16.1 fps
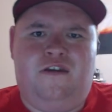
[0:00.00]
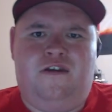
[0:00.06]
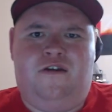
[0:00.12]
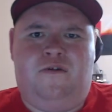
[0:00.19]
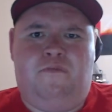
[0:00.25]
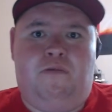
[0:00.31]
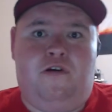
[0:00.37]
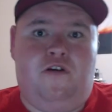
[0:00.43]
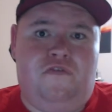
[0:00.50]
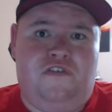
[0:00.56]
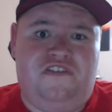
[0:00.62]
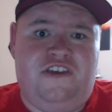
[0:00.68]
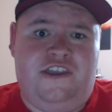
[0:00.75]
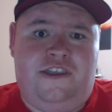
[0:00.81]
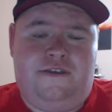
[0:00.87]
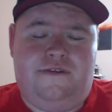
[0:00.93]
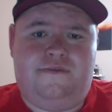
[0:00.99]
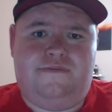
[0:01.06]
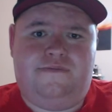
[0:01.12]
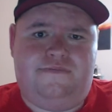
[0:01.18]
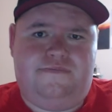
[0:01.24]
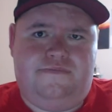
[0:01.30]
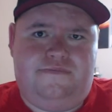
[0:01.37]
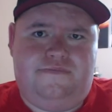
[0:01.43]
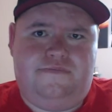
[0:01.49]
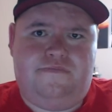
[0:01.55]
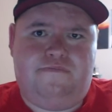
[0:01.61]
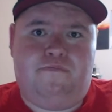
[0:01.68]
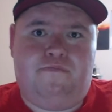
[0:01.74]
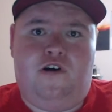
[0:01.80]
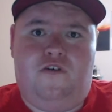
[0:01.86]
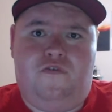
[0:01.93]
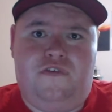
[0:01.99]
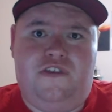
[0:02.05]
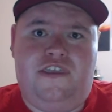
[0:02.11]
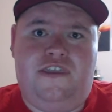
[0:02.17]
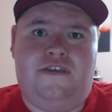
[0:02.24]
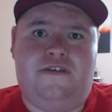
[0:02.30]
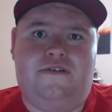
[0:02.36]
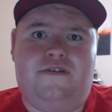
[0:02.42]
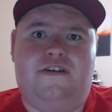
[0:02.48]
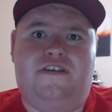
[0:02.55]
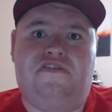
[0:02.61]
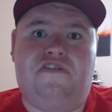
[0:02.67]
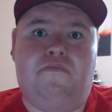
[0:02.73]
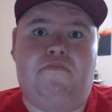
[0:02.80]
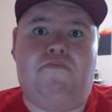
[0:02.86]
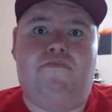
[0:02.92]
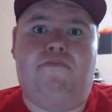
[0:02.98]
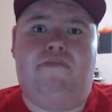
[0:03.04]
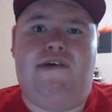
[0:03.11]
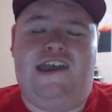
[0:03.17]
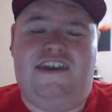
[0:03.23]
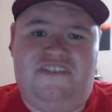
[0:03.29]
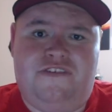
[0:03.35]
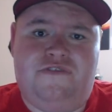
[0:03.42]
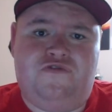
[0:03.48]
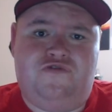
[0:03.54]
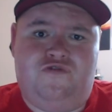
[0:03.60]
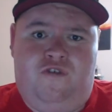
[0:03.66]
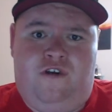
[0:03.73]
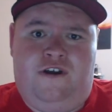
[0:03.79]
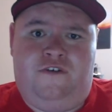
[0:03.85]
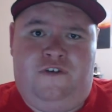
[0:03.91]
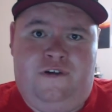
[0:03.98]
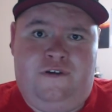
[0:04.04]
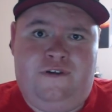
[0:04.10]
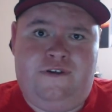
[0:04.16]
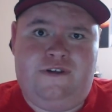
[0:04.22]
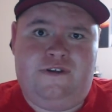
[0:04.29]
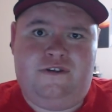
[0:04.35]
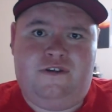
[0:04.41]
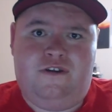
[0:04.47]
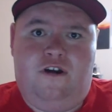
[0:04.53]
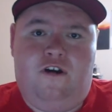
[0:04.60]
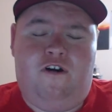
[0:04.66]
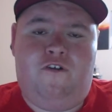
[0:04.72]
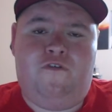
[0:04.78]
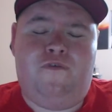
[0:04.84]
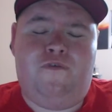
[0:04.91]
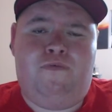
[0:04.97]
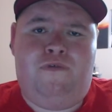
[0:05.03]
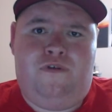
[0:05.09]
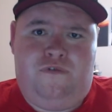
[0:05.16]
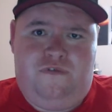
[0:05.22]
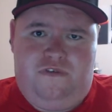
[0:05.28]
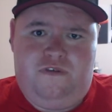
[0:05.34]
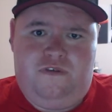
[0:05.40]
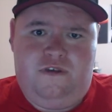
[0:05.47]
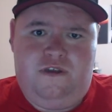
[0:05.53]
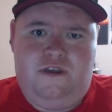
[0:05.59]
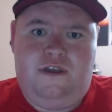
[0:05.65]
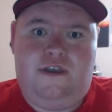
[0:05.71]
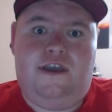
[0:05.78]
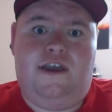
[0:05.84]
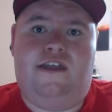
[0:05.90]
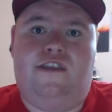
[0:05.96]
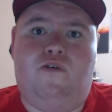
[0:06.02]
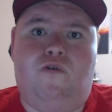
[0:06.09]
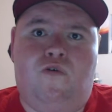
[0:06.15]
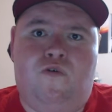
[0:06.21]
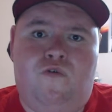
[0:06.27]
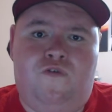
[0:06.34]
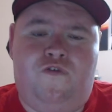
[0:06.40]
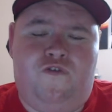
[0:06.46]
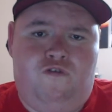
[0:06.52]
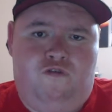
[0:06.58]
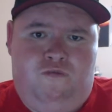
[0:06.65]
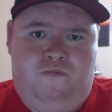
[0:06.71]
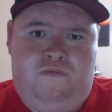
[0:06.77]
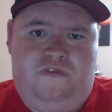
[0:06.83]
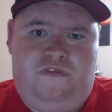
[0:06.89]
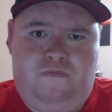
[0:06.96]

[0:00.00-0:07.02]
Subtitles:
Poverty. Poverty is a massive driver of abuse in all forms.